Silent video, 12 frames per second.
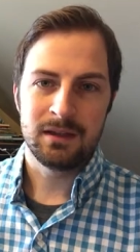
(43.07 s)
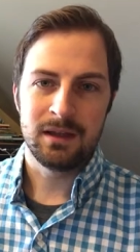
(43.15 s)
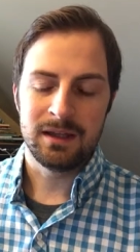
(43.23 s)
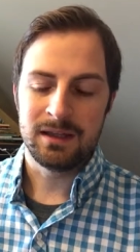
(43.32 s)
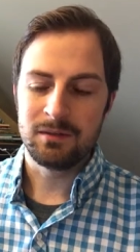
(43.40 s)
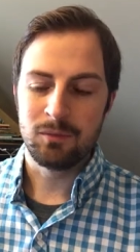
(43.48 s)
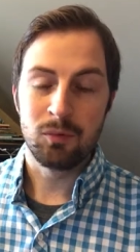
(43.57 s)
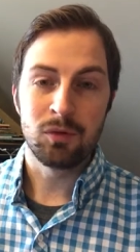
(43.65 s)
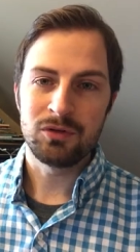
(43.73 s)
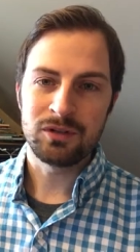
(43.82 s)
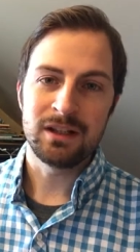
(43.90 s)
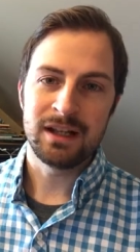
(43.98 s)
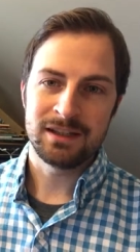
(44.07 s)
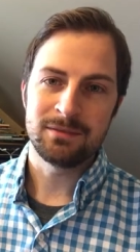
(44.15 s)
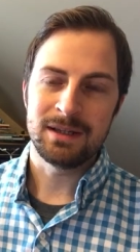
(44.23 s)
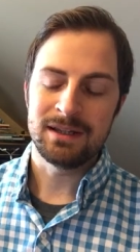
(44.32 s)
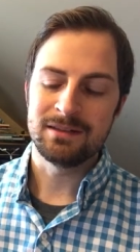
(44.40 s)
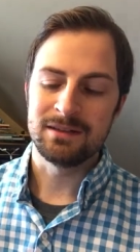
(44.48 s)
like, world class
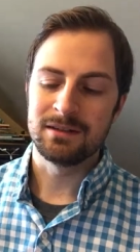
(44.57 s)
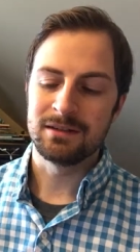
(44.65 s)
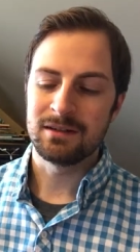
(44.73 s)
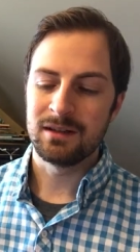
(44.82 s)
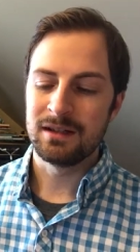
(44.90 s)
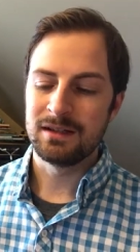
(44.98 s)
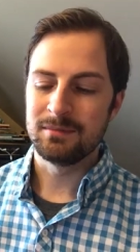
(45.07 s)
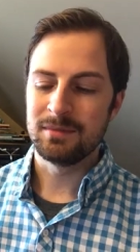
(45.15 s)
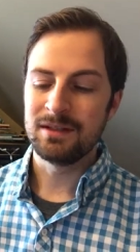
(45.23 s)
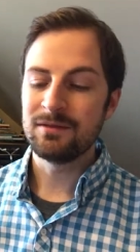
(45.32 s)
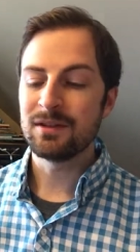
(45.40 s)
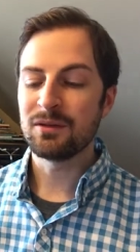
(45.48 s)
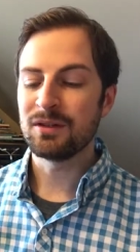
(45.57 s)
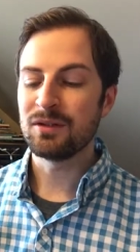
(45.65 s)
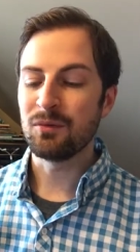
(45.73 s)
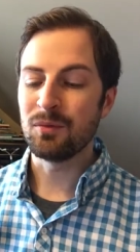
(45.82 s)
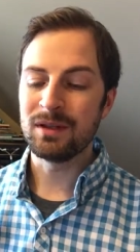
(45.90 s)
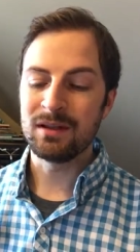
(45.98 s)
paces. Um, even though they
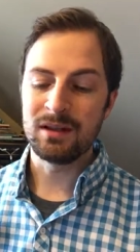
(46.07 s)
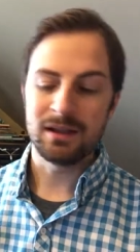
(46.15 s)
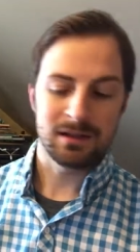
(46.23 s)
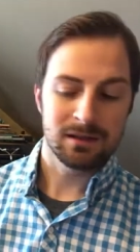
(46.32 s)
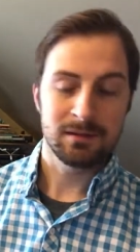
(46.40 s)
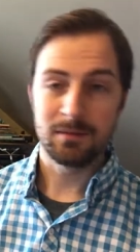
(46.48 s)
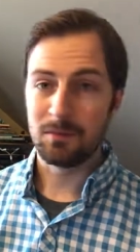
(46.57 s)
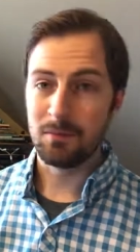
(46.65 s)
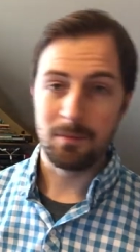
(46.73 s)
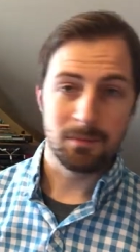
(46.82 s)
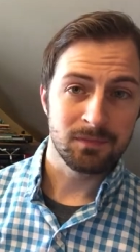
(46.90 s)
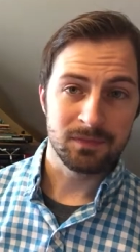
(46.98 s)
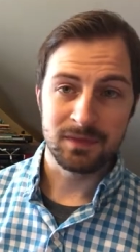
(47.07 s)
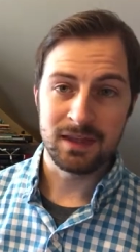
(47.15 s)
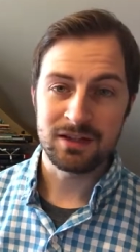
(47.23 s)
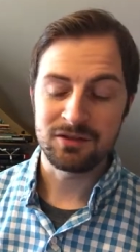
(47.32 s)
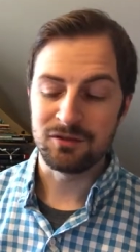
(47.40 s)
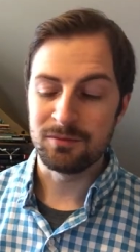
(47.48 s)
don't win, like,
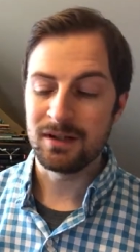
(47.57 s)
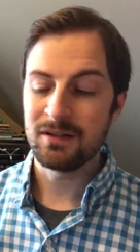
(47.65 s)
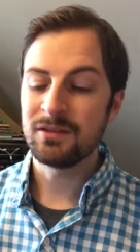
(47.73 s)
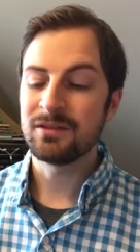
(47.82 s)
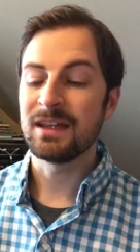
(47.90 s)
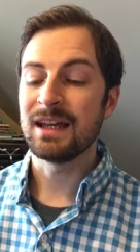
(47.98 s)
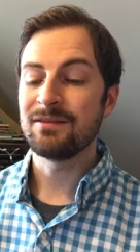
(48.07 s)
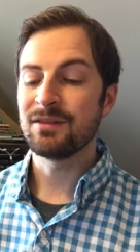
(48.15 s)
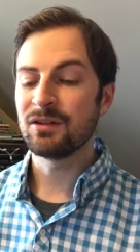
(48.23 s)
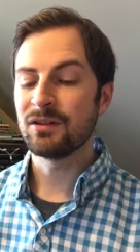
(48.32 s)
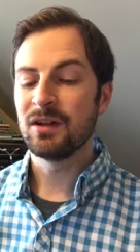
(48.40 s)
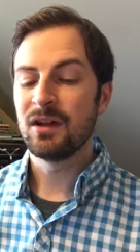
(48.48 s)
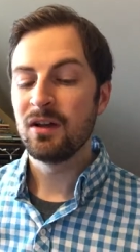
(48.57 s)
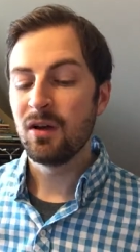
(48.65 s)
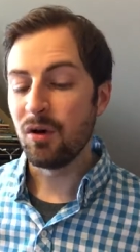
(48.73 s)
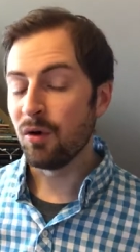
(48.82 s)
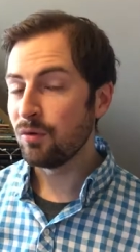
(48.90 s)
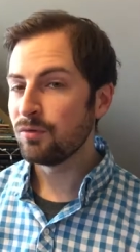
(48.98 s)
national medals, they have their
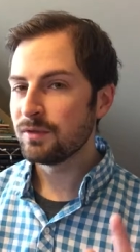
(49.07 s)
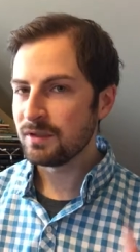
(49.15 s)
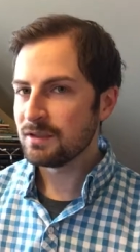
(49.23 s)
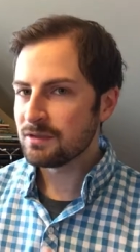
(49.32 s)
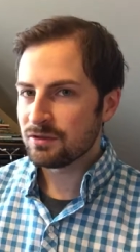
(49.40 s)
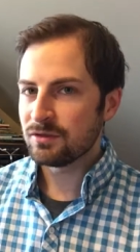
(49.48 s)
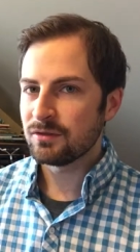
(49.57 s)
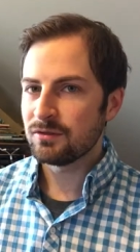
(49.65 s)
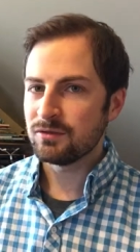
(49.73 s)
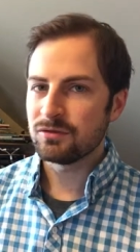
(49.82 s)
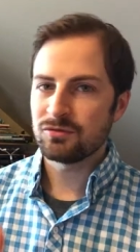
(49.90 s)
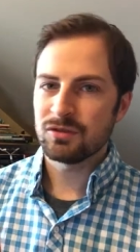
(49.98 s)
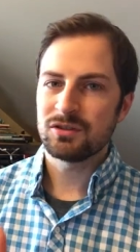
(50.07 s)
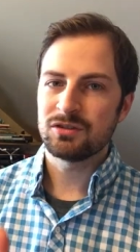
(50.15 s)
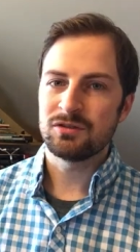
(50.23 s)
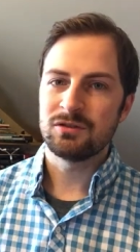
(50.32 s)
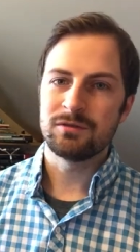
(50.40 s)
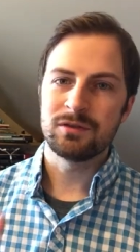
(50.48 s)
own internal
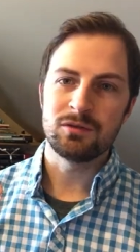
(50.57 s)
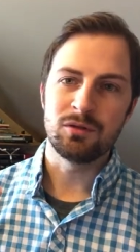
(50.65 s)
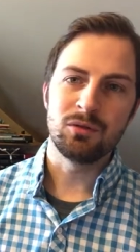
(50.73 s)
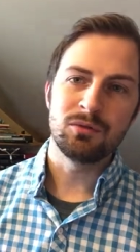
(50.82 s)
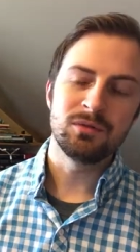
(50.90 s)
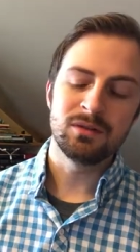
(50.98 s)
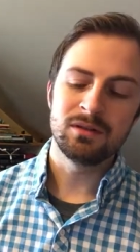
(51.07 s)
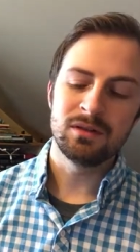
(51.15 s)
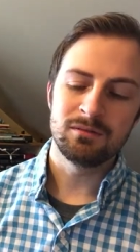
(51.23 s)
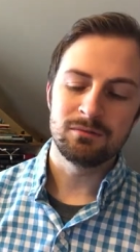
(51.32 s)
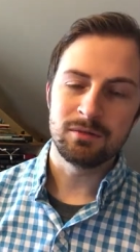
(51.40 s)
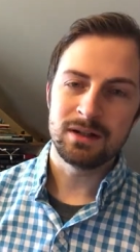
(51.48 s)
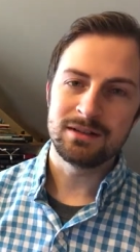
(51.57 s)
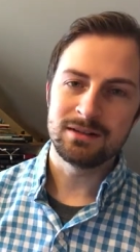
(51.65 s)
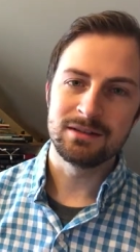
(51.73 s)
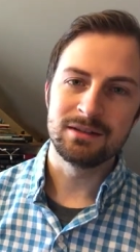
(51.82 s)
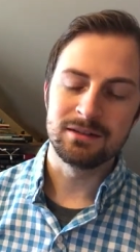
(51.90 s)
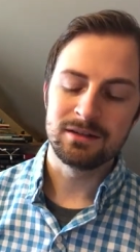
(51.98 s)
structure for their own
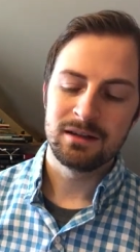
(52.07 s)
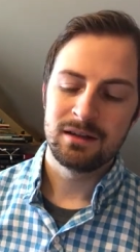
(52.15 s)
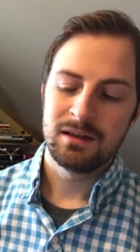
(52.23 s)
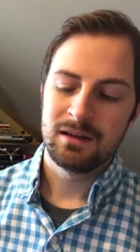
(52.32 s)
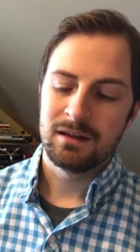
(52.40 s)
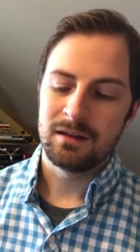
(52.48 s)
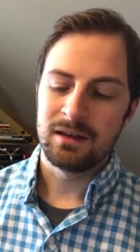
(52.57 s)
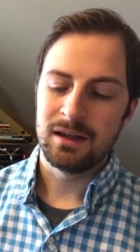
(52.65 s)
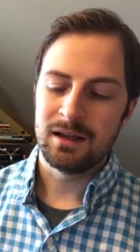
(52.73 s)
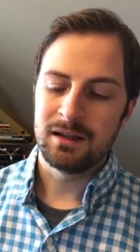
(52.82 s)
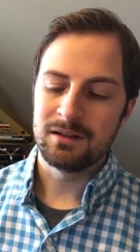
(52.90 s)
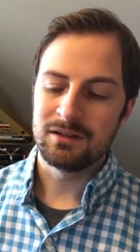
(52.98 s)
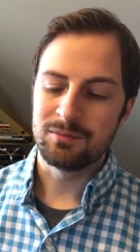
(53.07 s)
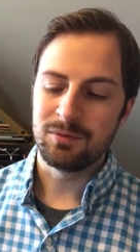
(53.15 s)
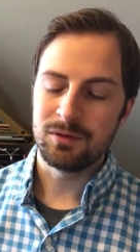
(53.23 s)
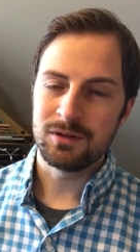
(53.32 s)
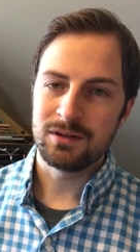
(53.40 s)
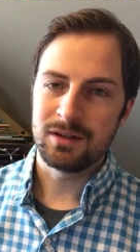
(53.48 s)
races that
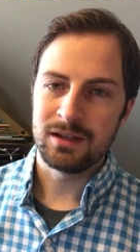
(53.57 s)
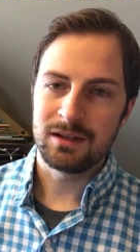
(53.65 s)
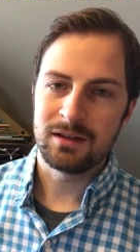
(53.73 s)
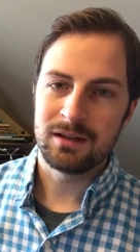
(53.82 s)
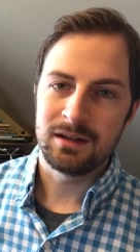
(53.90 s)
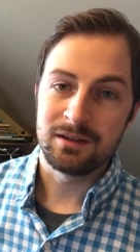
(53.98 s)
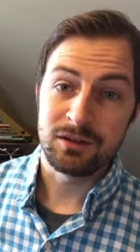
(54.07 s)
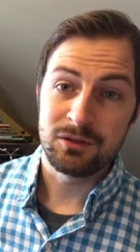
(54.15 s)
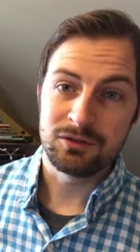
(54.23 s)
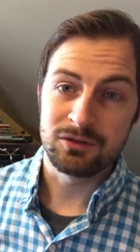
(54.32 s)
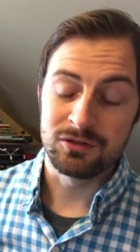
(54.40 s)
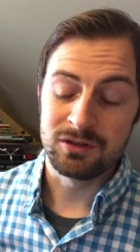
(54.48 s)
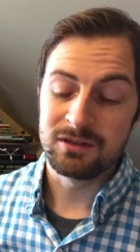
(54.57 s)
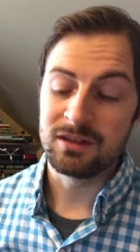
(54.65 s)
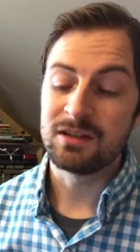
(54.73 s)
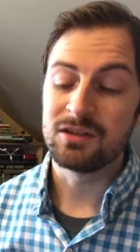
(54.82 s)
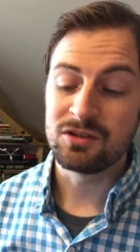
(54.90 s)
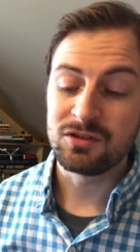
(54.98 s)
supports that kind of culture. It's
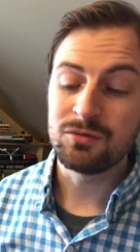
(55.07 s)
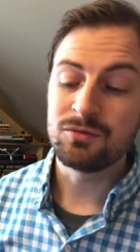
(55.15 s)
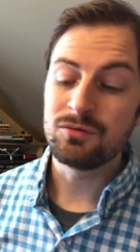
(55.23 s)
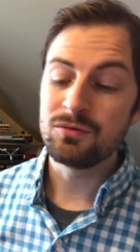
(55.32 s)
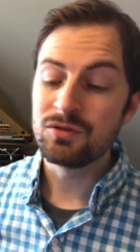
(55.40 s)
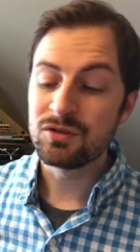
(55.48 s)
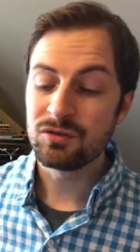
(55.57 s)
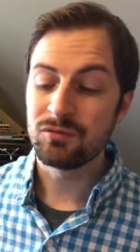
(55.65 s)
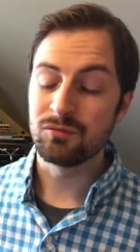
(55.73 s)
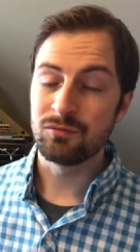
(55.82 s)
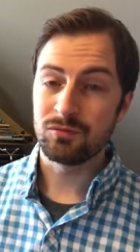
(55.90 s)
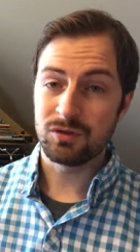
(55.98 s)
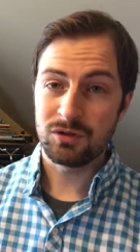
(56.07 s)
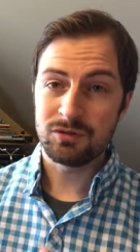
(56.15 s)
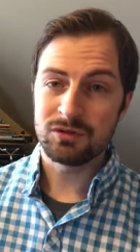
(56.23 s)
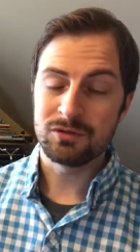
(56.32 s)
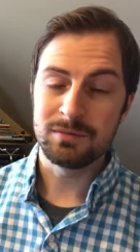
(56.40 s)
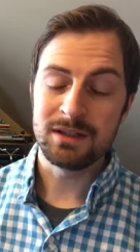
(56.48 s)
like this huge
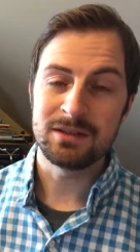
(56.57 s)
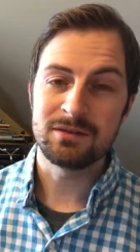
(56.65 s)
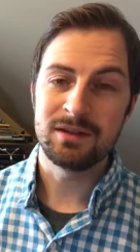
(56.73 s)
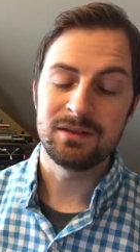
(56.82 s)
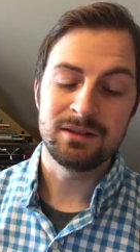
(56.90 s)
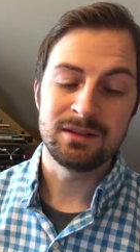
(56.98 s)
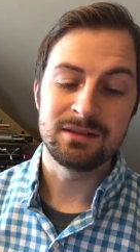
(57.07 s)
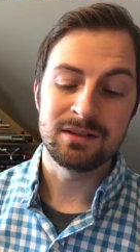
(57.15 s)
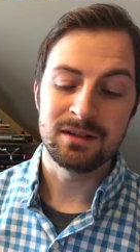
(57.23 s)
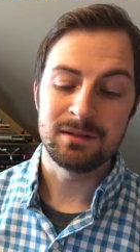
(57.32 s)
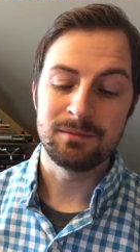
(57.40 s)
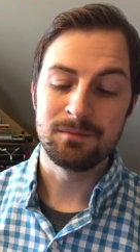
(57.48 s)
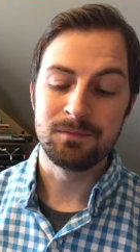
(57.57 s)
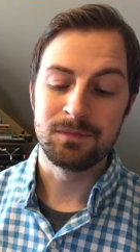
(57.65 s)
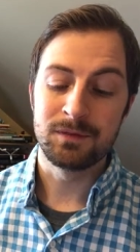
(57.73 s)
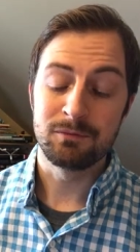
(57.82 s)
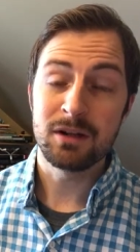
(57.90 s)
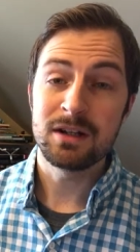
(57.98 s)
culture based around these um,
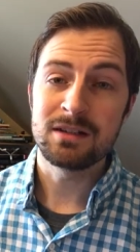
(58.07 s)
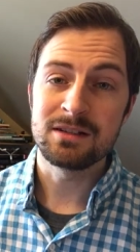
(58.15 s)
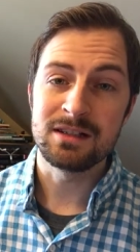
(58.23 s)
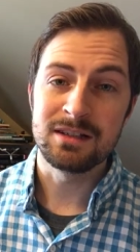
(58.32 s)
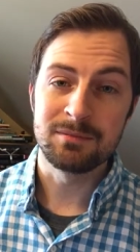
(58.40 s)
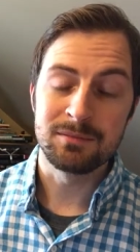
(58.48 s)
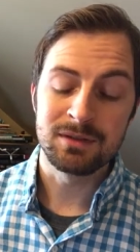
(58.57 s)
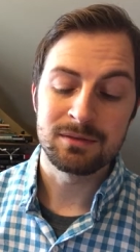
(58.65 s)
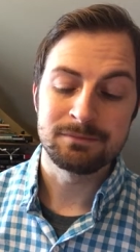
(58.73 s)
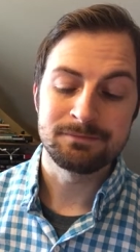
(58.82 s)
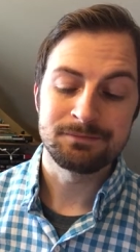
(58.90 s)
running teams